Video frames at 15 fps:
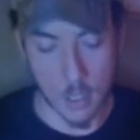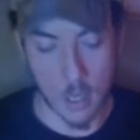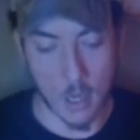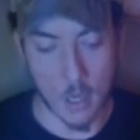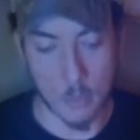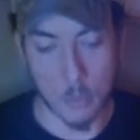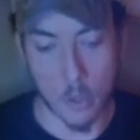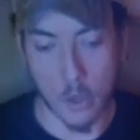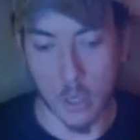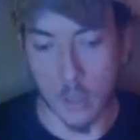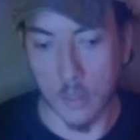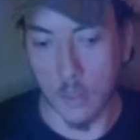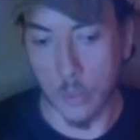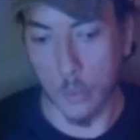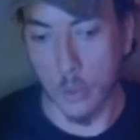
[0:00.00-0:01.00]
Part
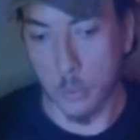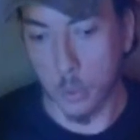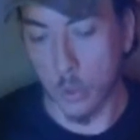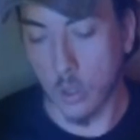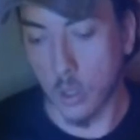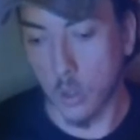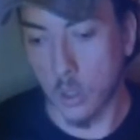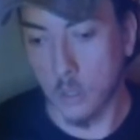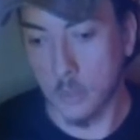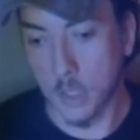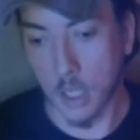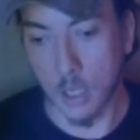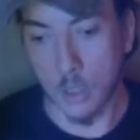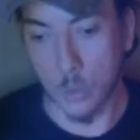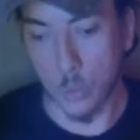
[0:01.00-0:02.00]
of the 3.0
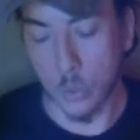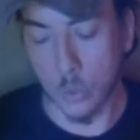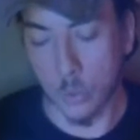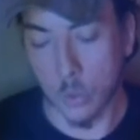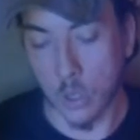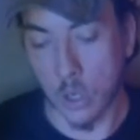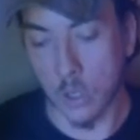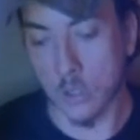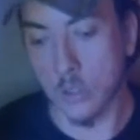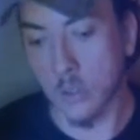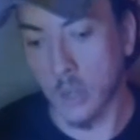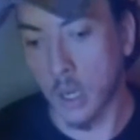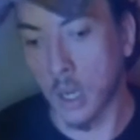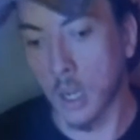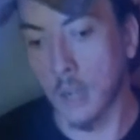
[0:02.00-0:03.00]
update, we will
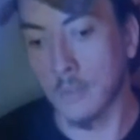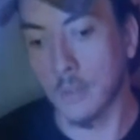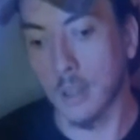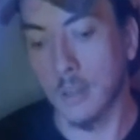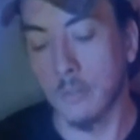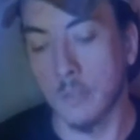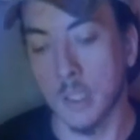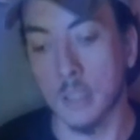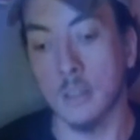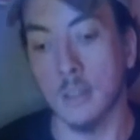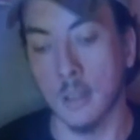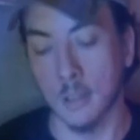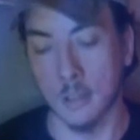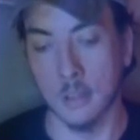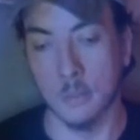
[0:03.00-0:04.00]
also have Event
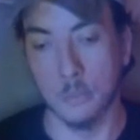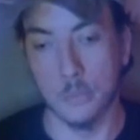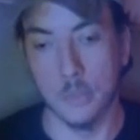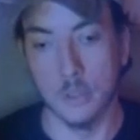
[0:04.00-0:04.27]
Hub,